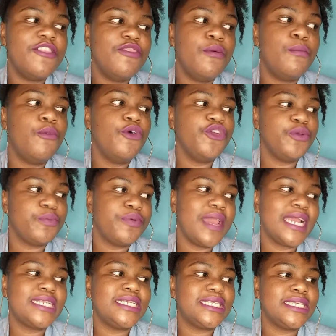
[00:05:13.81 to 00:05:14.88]
The more you
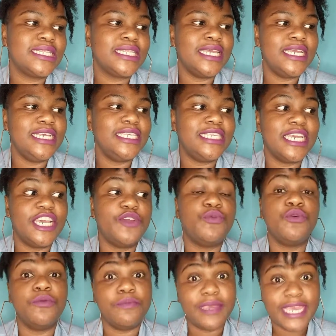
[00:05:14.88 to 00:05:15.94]
practice it, the easier
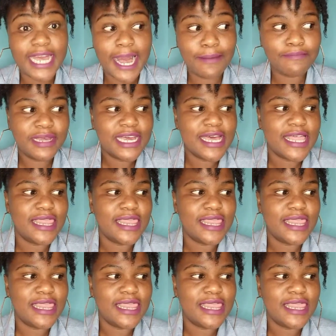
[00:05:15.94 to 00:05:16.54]
it will become.